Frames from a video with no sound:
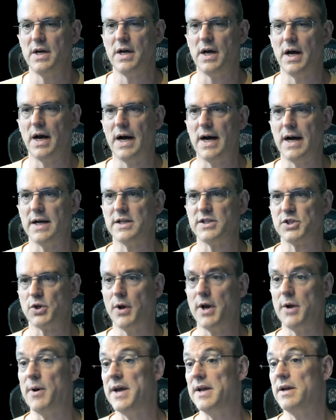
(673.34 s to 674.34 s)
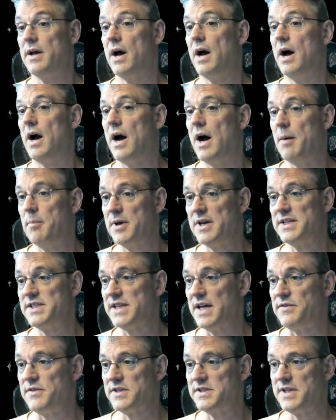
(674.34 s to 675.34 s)
uh, so anyway I'm going to
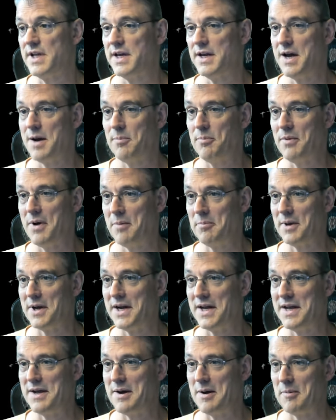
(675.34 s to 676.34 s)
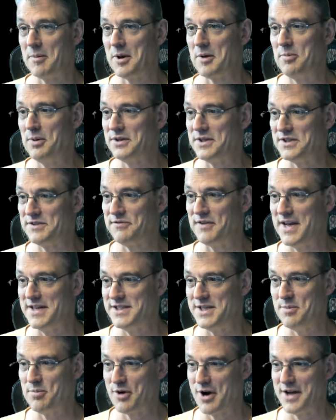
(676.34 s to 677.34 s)
set this thing up. I'm going to get, I'm going to put this
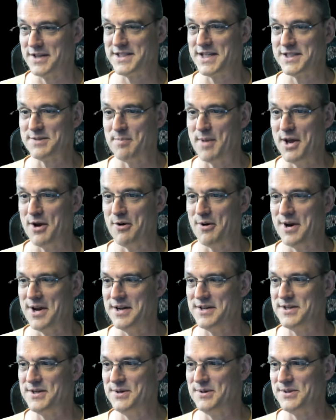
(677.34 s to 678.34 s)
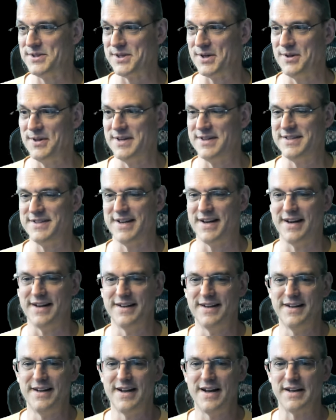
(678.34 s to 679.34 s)
fancy process meter in it too, so that uh,
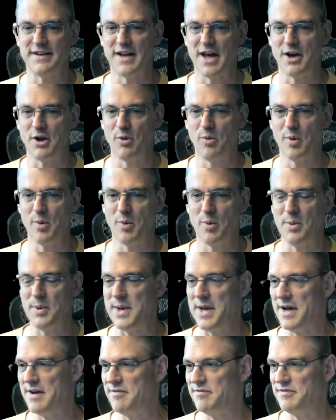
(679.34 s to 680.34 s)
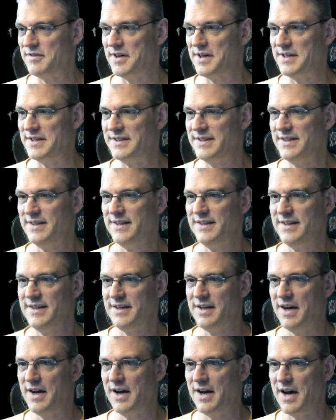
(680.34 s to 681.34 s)
not only will we have uh,
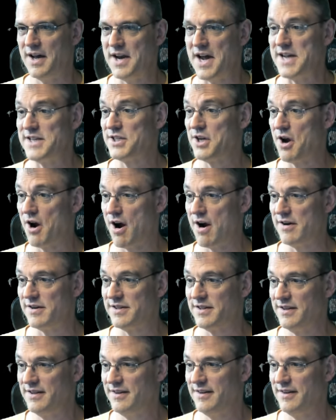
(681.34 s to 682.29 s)
a nice cart